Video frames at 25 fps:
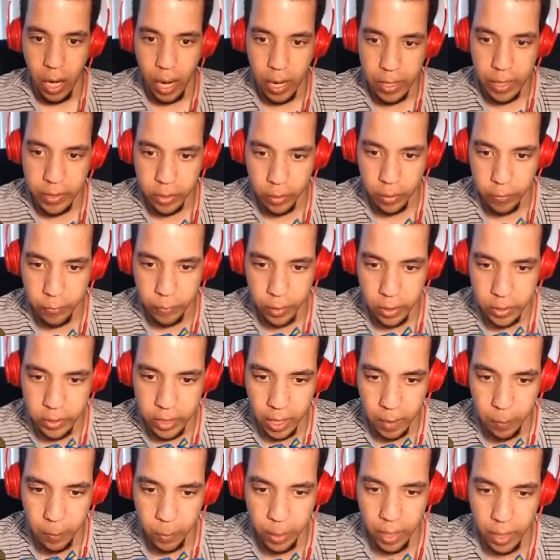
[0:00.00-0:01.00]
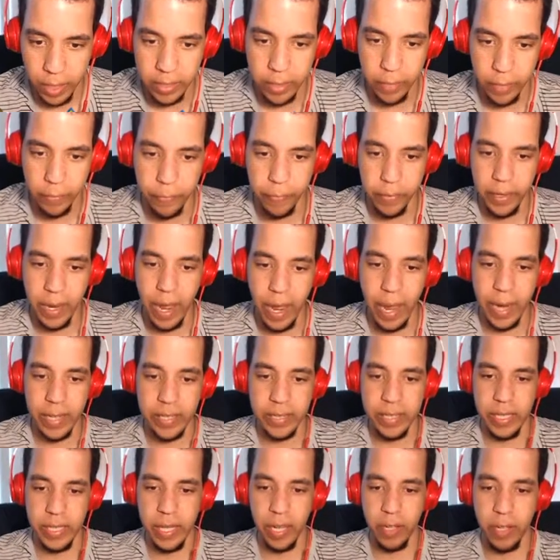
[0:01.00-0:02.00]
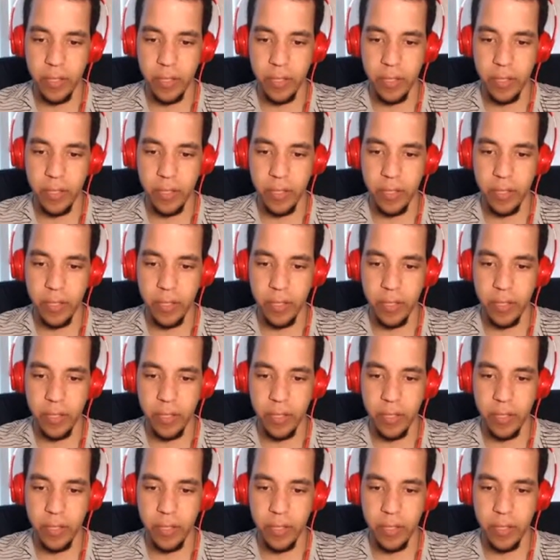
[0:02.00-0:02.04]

All right, so first up, we're heading to Phenac City,